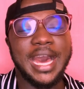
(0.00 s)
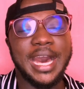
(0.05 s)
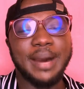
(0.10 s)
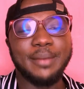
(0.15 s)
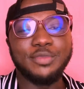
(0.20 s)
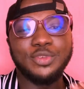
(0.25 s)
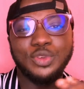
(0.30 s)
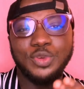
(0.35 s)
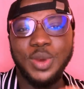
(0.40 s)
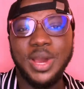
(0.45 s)

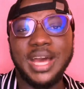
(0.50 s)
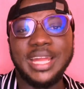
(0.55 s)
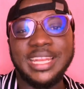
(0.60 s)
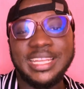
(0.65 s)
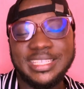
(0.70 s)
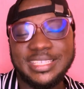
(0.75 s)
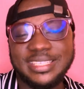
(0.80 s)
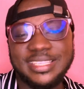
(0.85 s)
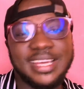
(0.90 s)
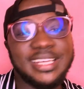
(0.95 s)
you
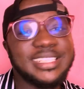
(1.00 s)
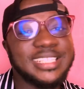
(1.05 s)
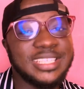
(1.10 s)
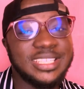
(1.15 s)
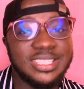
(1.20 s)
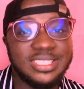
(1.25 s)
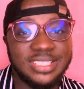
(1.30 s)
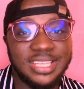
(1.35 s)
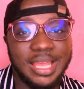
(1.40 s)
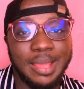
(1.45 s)
understand
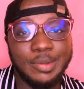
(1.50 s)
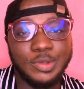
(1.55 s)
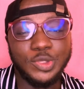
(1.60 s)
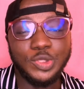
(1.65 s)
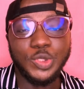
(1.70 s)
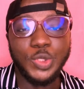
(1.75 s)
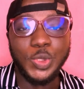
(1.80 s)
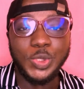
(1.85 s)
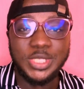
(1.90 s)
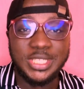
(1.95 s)
these terms, you
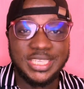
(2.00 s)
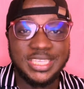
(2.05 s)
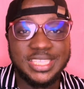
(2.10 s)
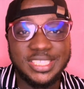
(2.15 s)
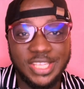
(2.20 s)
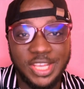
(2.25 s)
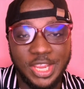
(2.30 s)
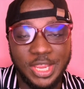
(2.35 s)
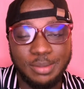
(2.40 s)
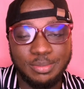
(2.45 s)
know these
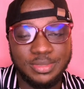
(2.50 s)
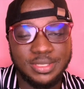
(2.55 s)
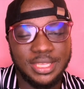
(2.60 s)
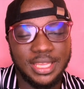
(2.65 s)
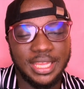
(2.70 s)
terms.